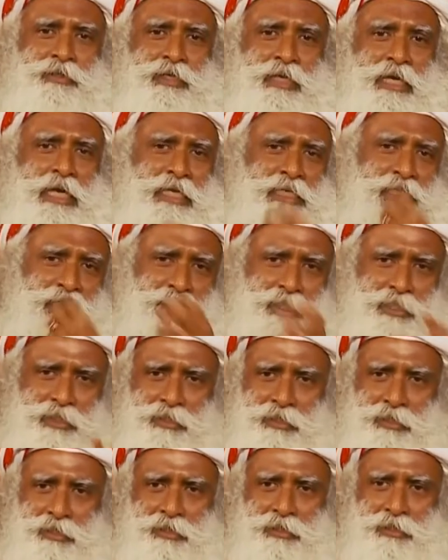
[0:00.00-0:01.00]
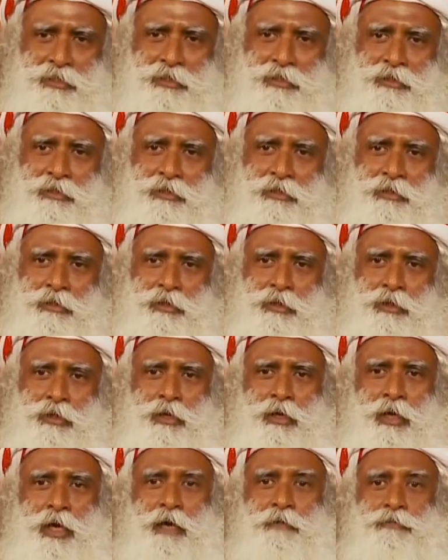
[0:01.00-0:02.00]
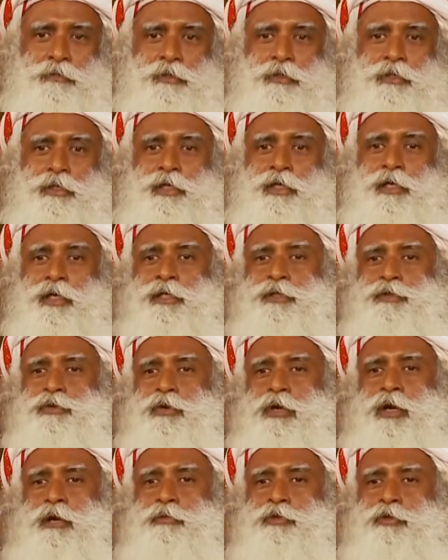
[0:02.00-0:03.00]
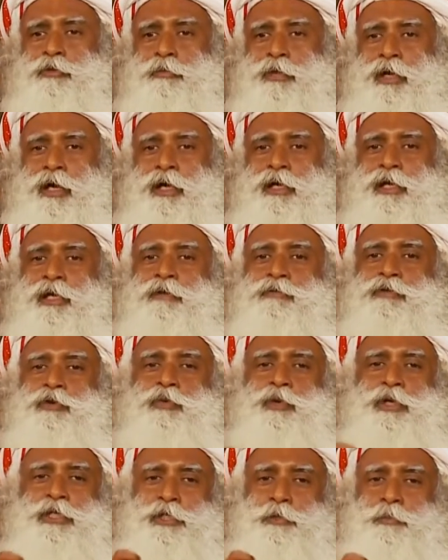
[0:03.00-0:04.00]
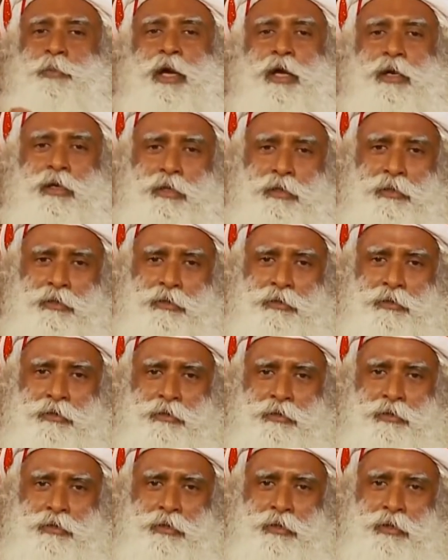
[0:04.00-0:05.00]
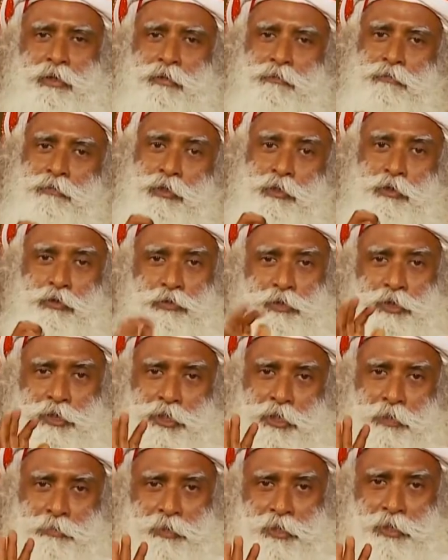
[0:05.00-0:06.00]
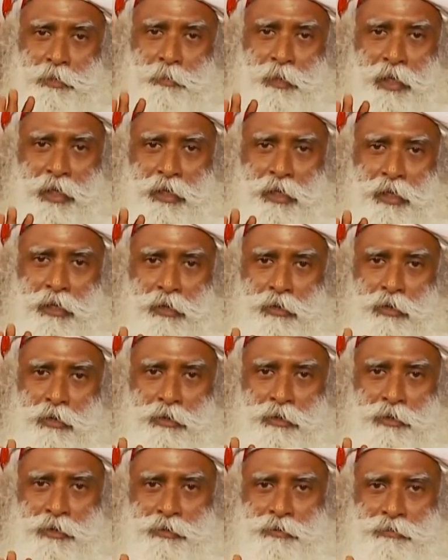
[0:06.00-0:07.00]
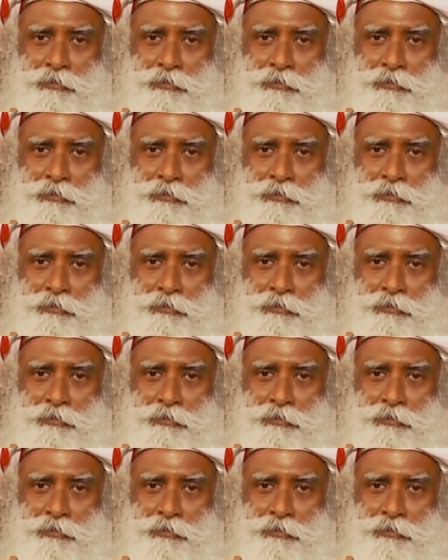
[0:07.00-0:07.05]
and teeth. After 3 days you come to me, I'll give you one spanner. Will you worship the spanner or not?